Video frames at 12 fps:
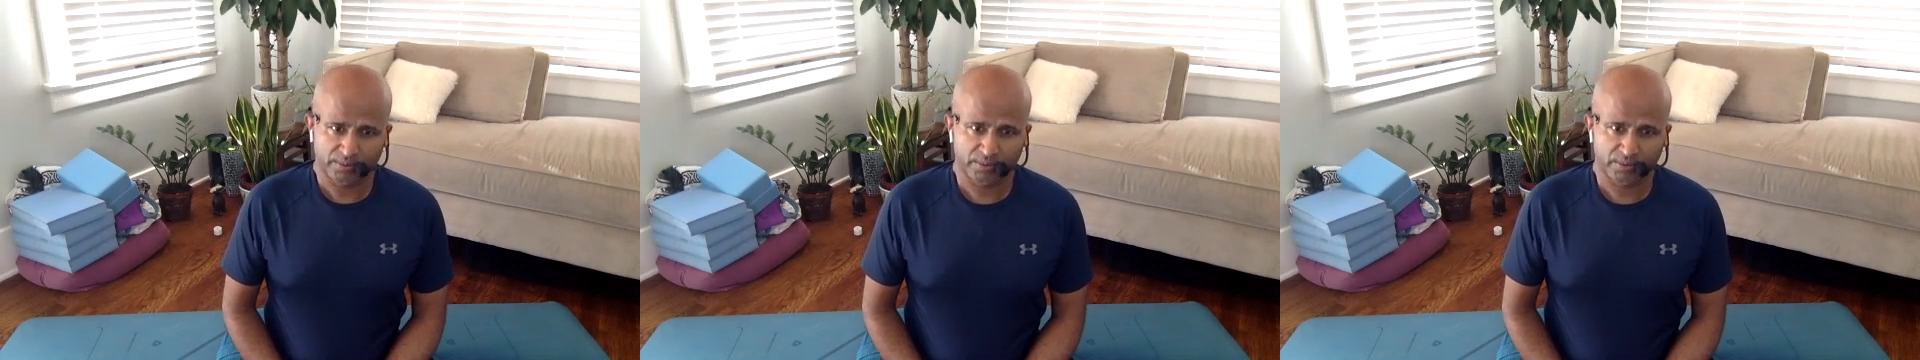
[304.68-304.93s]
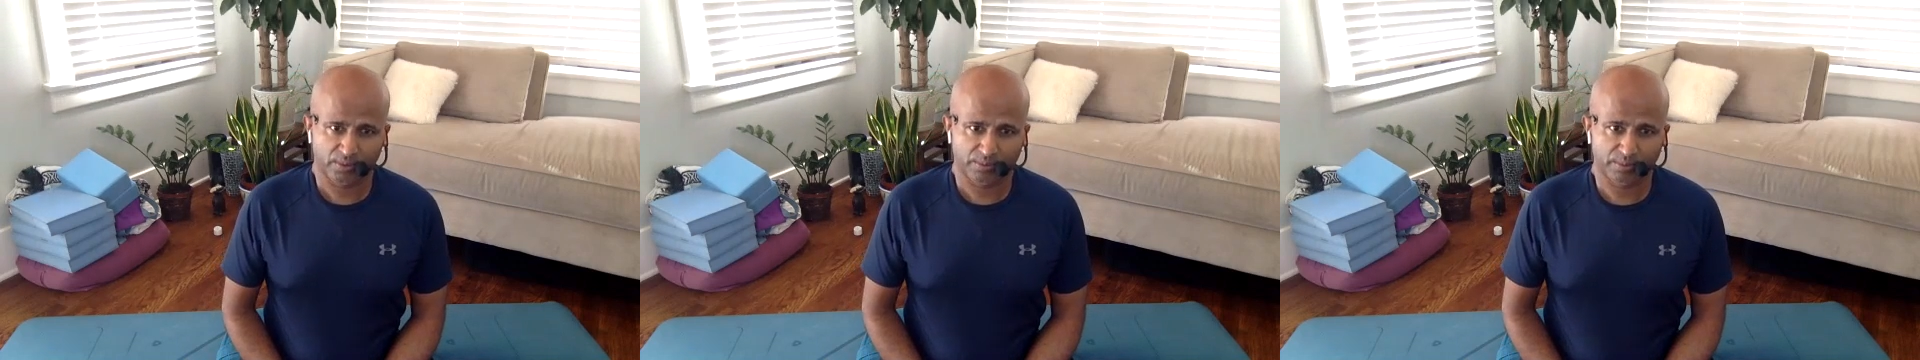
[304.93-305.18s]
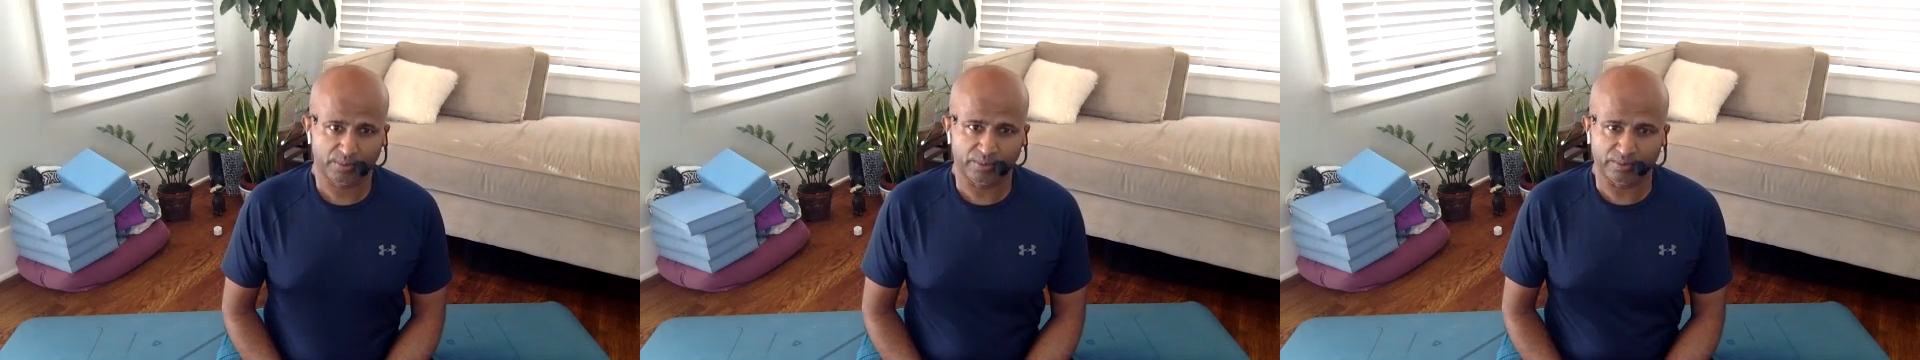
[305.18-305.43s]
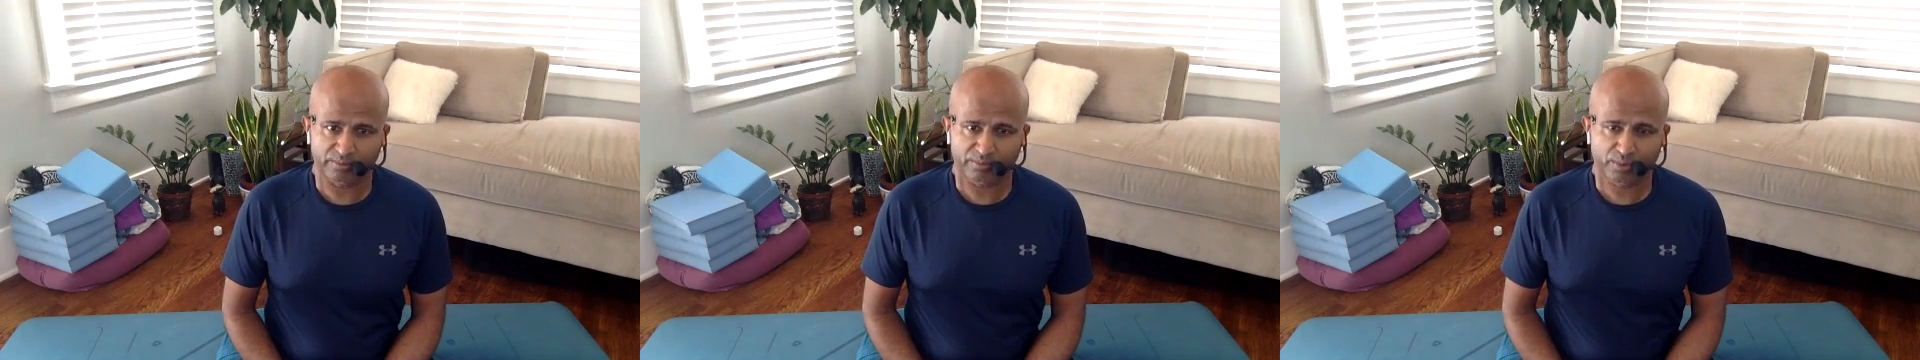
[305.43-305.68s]
or
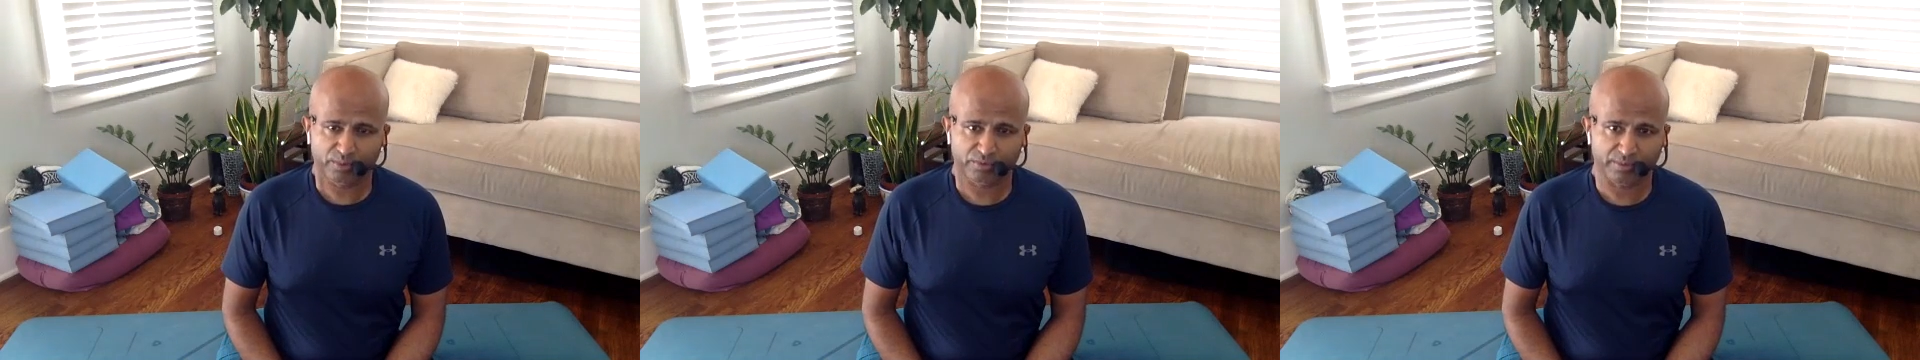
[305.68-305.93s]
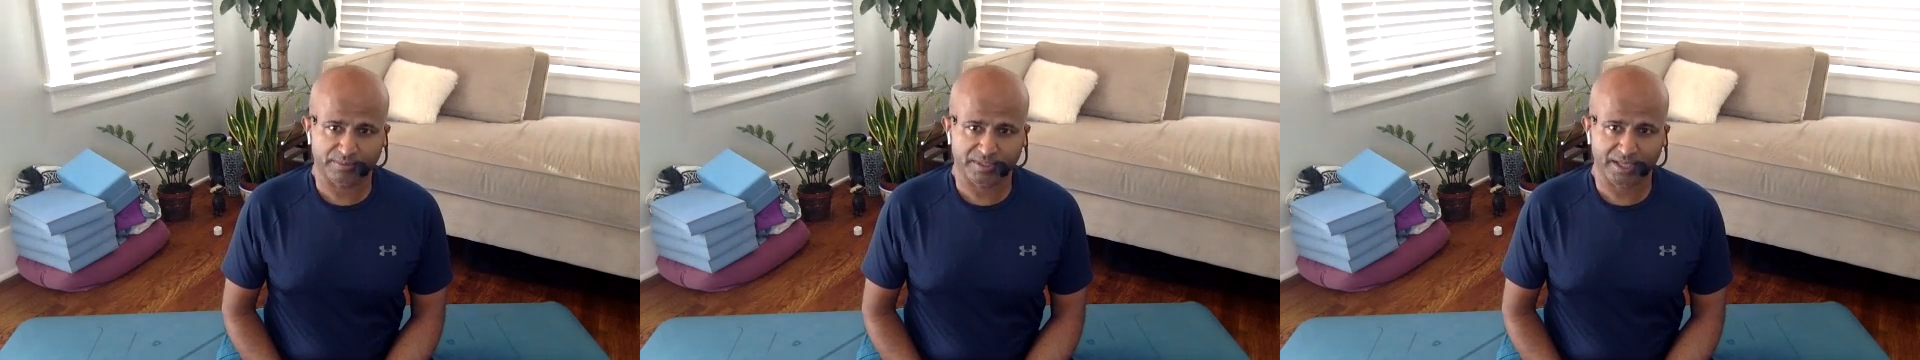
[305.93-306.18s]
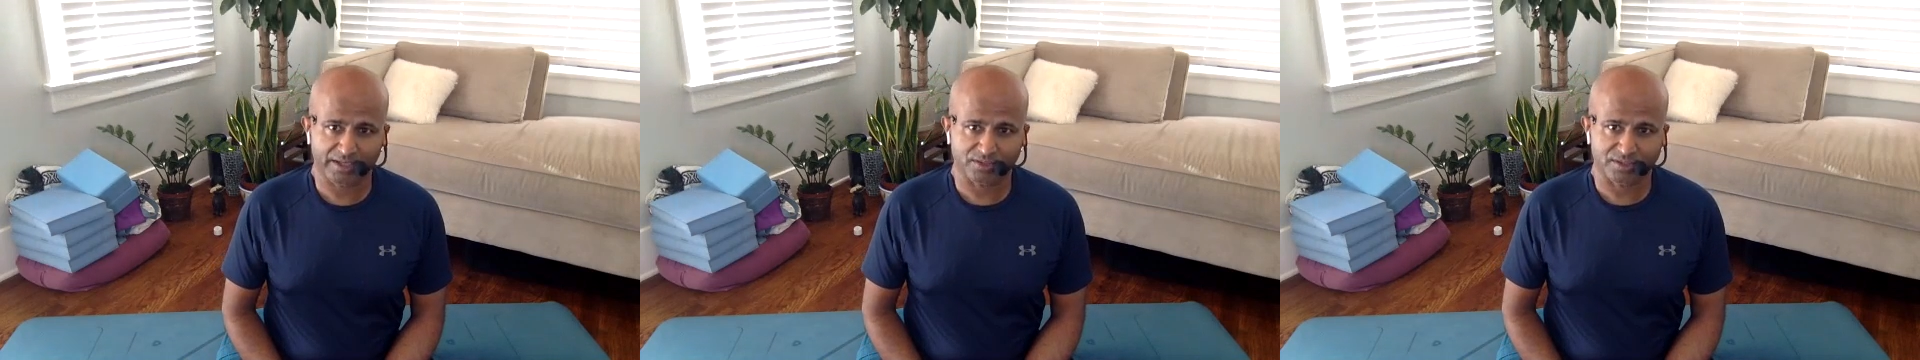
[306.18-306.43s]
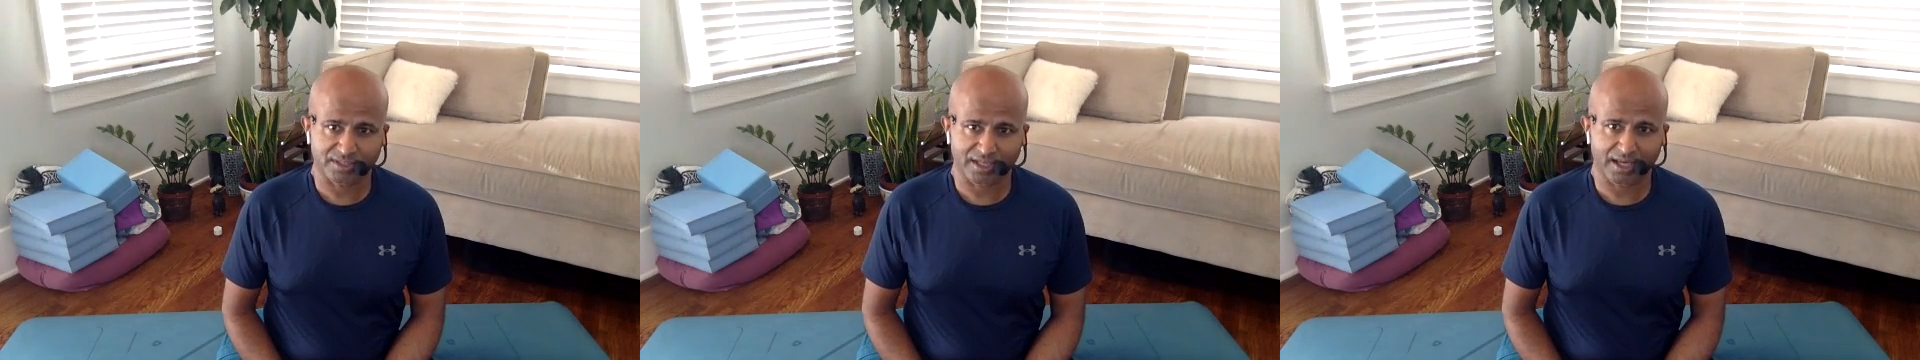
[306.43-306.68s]
move from side
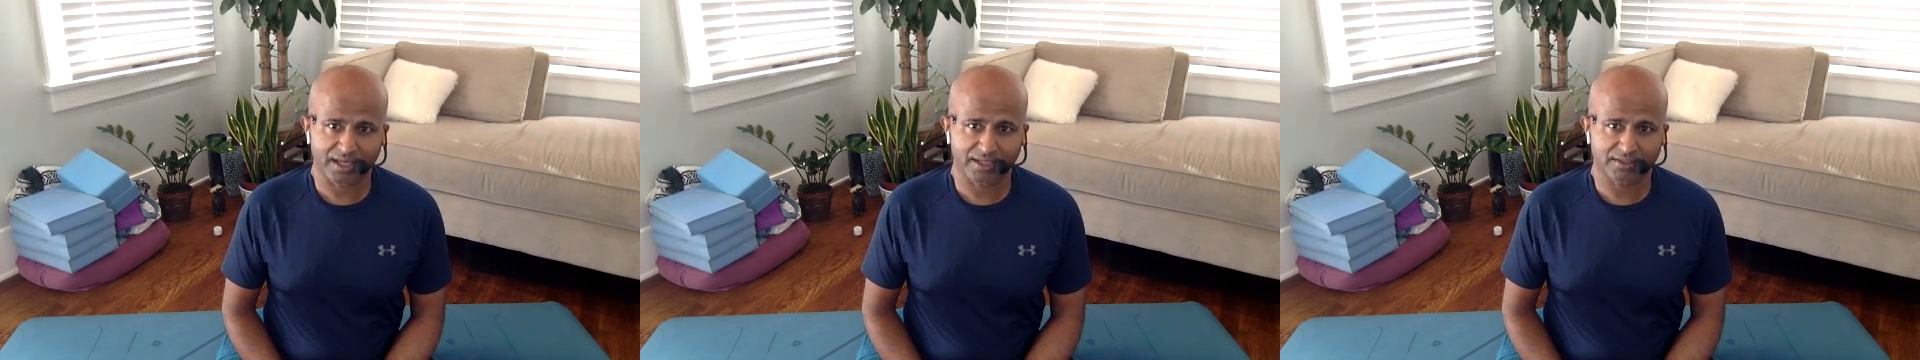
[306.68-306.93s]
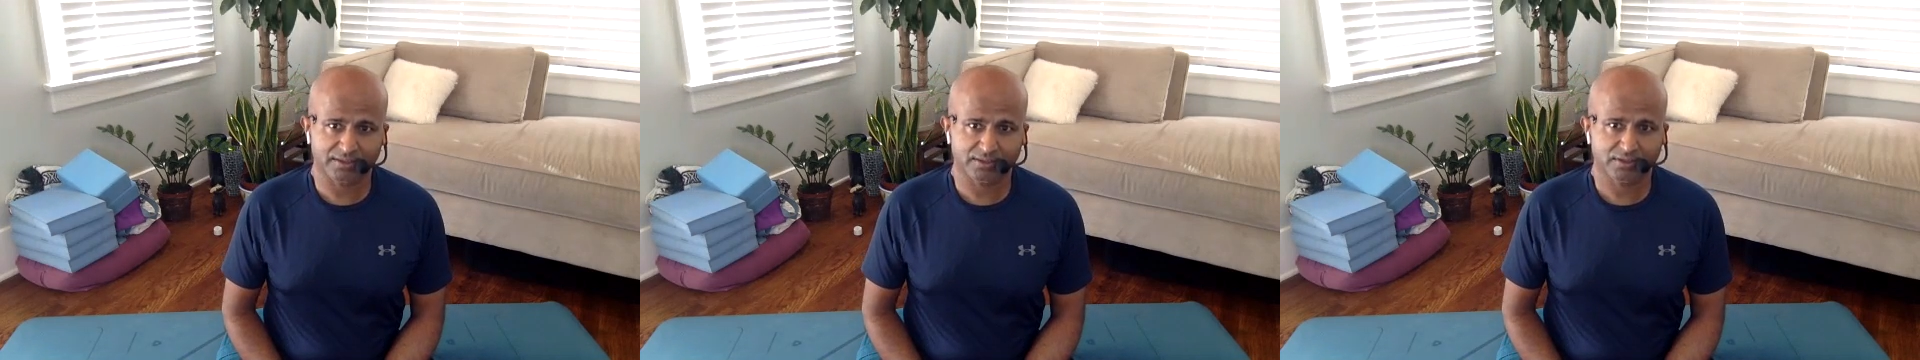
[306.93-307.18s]
to side.